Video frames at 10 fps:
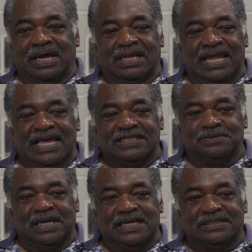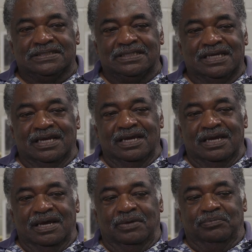classmates,
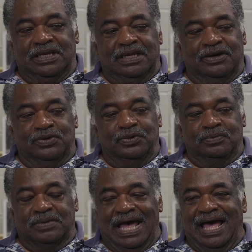many of whom